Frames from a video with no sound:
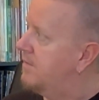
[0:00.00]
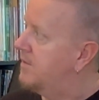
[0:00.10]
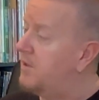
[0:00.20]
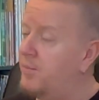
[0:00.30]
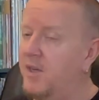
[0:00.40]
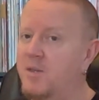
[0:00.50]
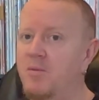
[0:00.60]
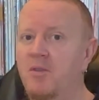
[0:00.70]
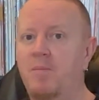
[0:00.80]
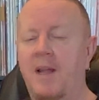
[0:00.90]
Depeche
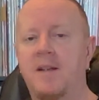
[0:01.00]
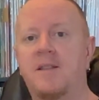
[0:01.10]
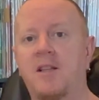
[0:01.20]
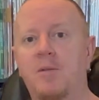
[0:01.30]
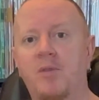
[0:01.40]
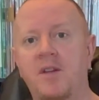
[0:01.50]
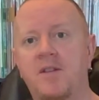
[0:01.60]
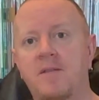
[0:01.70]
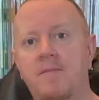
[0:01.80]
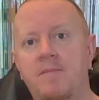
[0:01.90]
Mode Black
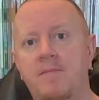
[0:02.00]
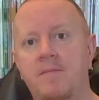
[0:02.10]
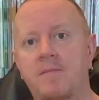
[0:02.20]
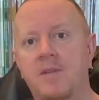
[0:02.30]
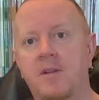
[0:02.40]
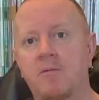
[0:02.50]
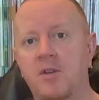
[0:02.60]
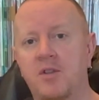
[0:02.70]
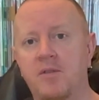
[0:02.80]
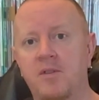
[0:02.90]
Celebration,
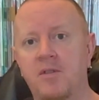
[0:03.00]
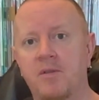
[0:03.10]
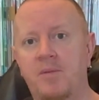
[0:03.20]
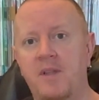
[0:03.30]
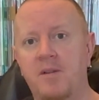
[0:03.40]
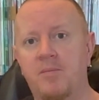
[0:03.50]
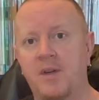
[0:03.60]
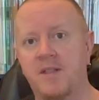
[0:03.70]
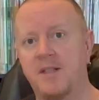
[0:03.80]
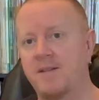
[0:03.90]
original European
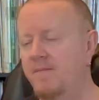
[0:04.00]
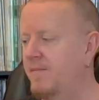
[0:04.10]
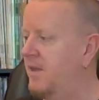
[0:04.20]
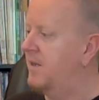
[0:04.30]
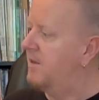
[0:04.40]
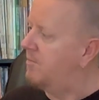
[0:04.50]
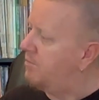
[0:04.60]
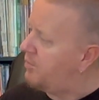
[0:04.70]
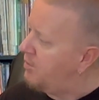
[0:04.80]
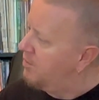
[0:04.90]
pressing.
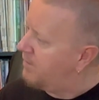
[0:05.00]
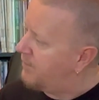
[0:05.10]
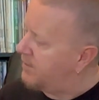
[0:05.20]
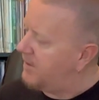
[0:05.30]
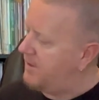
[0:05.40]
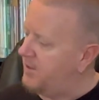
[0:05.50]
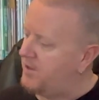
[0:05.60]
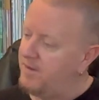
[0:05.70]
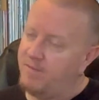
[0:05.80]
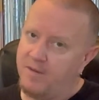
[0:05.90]
Beautiful
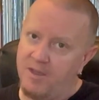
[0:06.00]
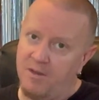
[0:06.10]
condition, the